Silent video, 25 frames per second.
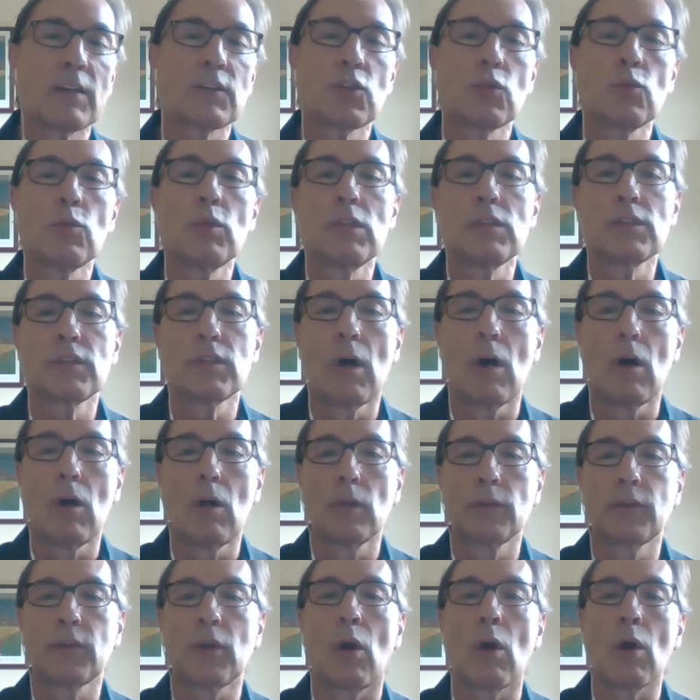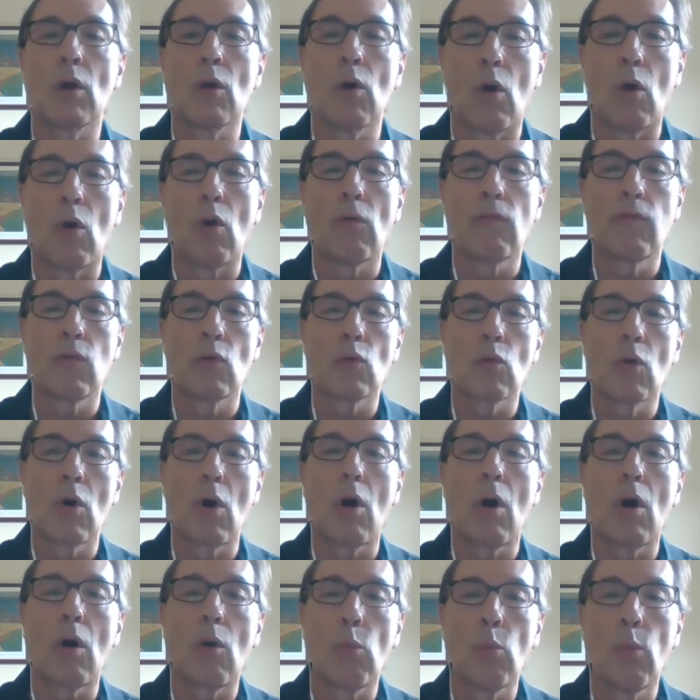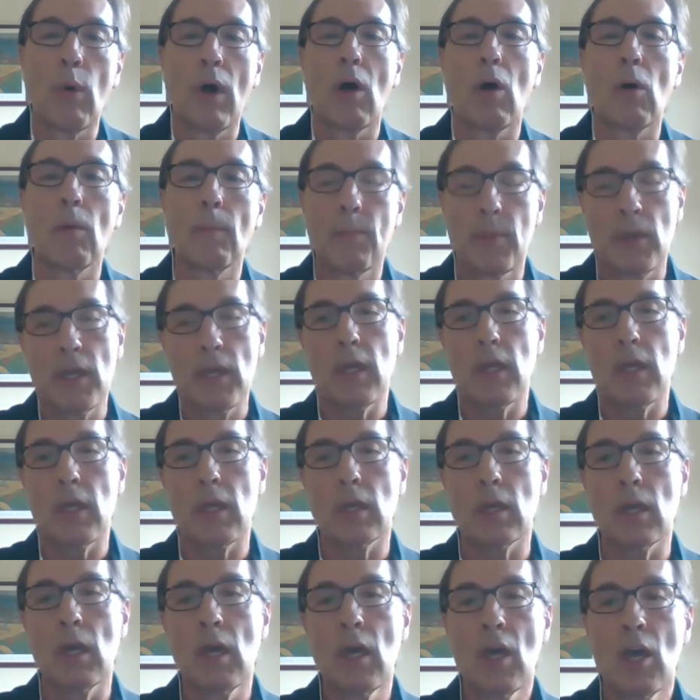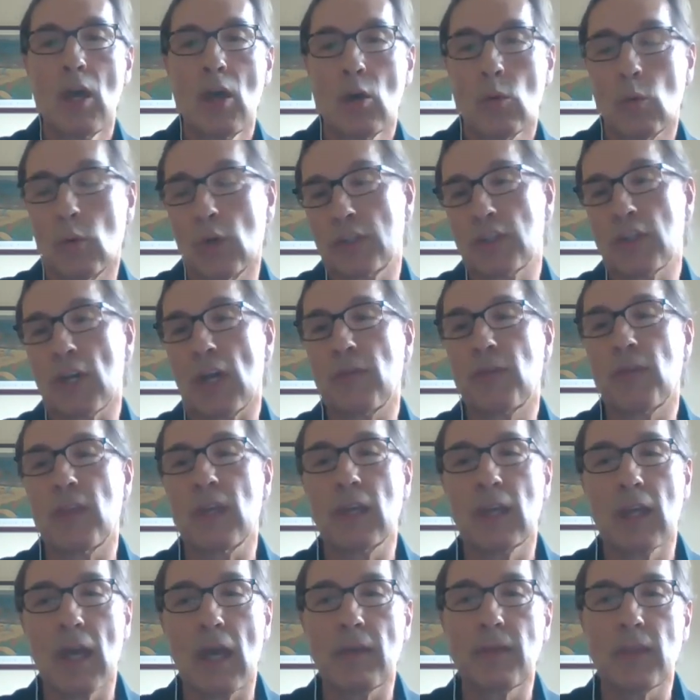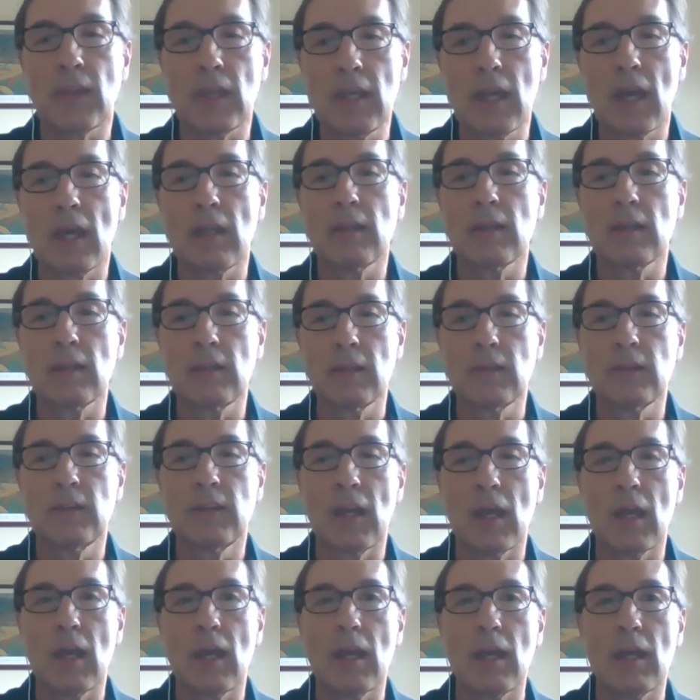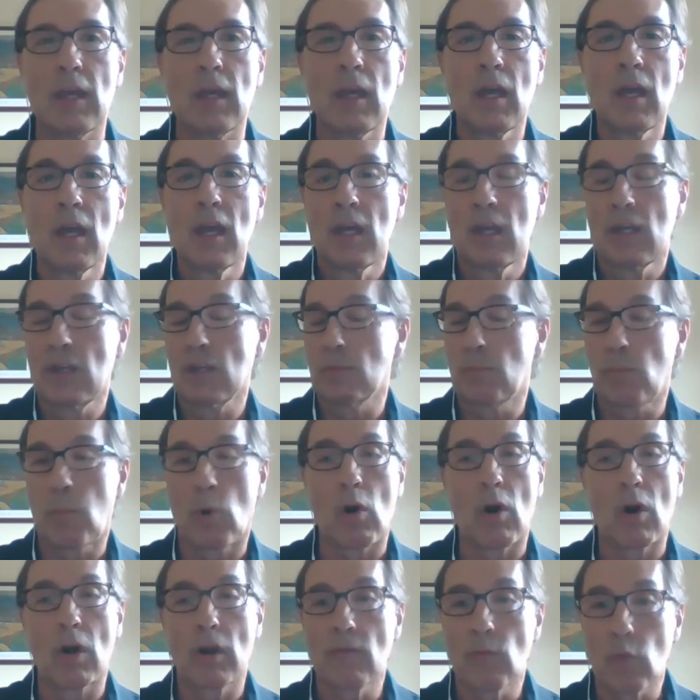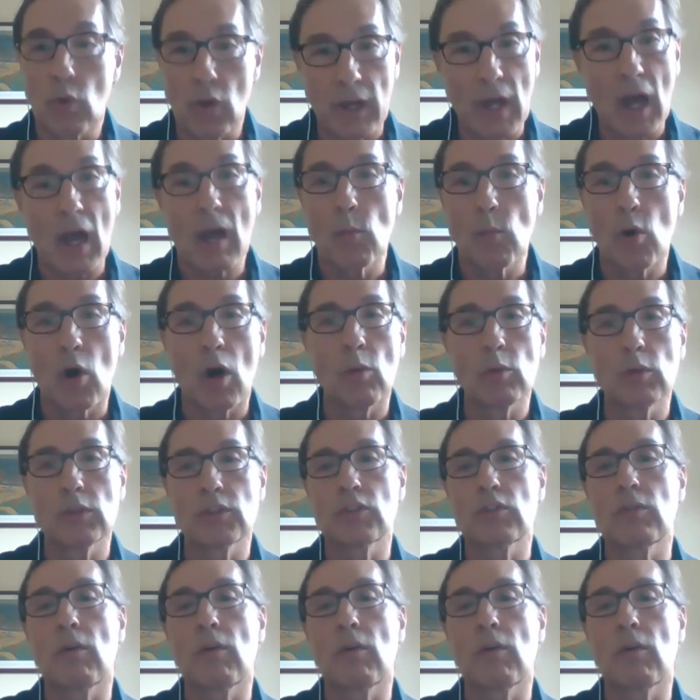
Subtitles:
and as a result, our overall well-being, which I think at the end of the day is part of what I'm